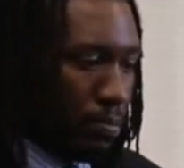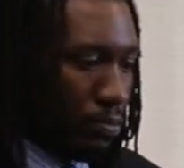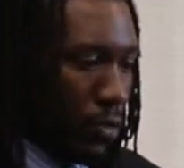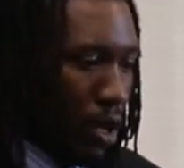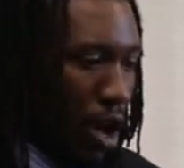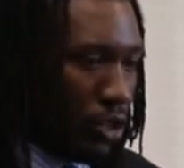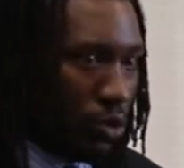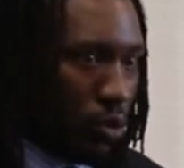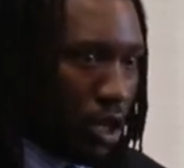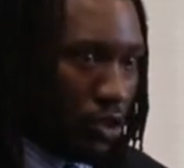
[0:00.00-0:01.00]
Um,
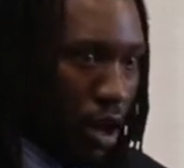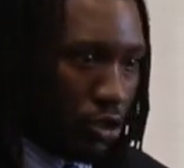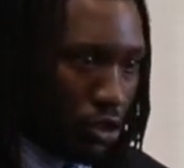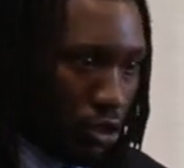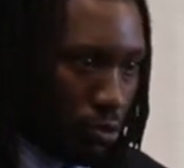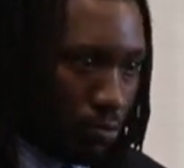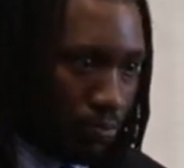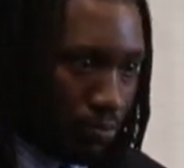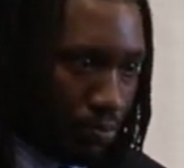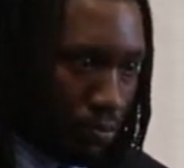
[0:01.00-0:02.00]
I also want to talk to
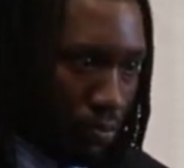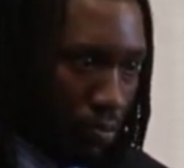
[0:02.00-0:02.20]
you